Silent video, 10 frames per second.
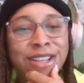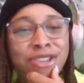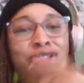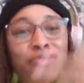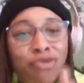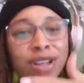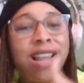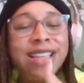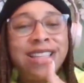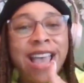You can
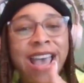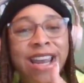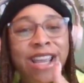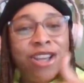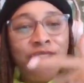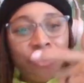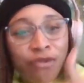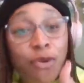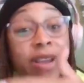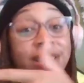realize that your
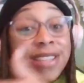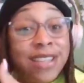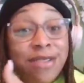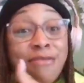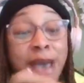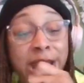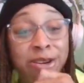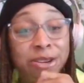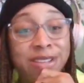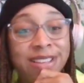voice matters.